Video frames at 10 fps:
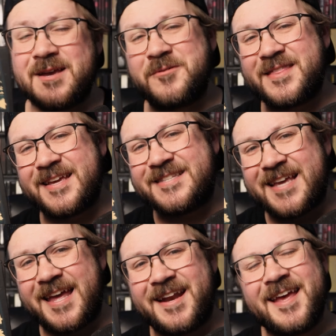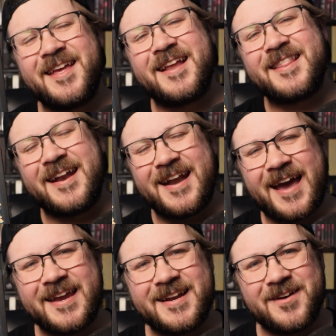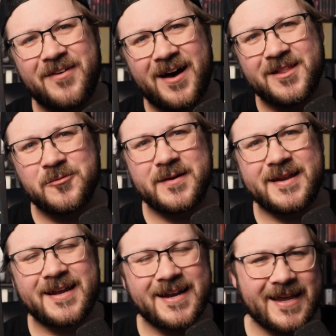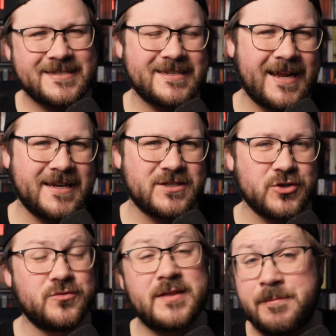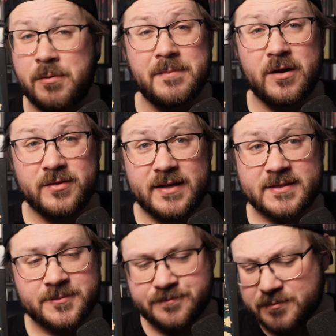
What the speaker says: And what they did, the night of Halloween 1992, they premiered this.